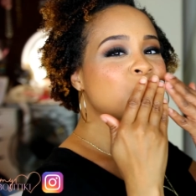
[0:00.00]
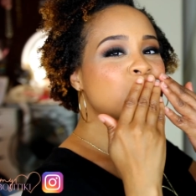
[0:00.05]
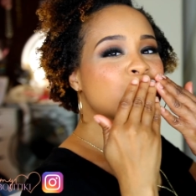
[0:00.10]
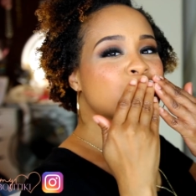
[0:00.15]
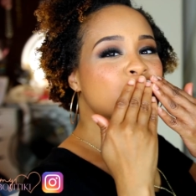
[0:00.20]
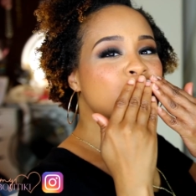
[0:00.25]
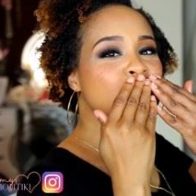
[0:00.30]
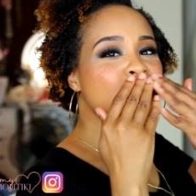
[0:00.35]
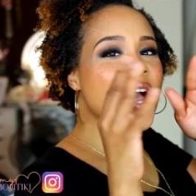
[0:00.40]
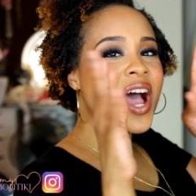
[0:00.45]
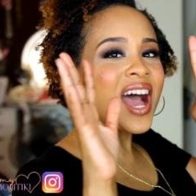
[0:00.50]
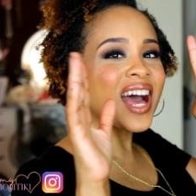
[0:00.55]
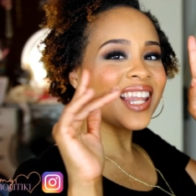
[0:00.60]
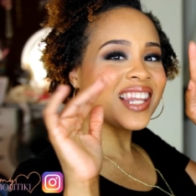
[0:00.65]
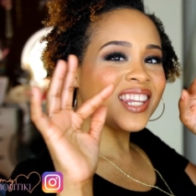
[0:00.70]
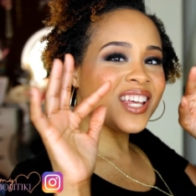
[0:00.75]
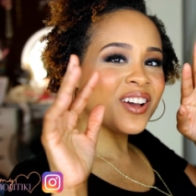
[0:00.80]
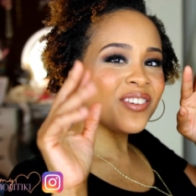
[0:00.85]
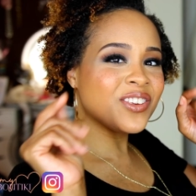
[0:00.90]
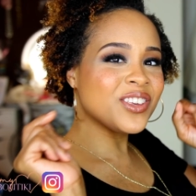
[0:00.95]

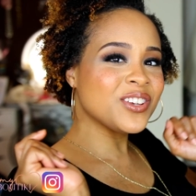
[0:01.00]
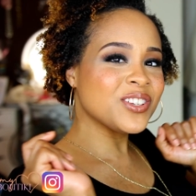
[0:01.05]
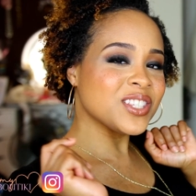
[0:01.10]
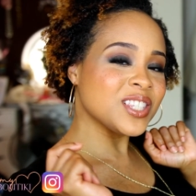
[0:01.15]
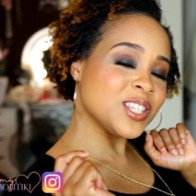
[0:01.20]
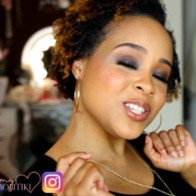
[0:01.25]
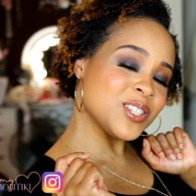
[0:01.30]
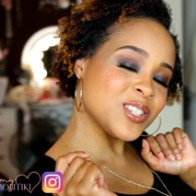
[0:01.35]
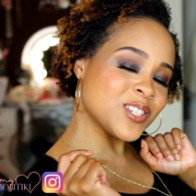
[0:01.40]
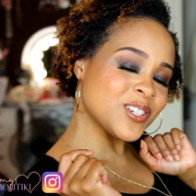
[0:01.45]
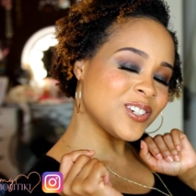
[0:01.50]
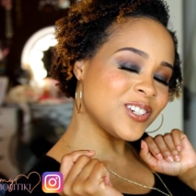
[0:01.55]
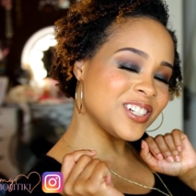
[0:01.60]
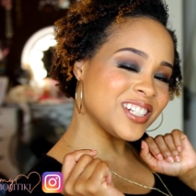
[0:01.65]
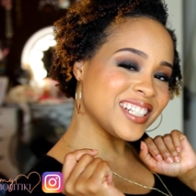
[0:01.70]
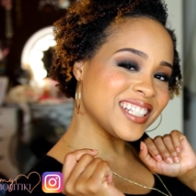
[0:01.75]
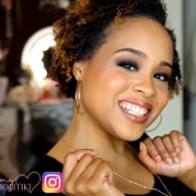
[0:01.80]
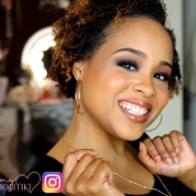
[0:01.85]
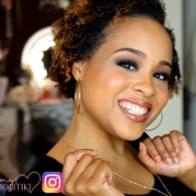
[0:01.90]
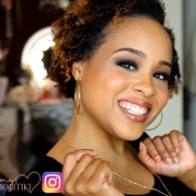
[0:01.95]
Mwah, love you. See you
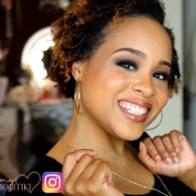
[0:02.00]
soon.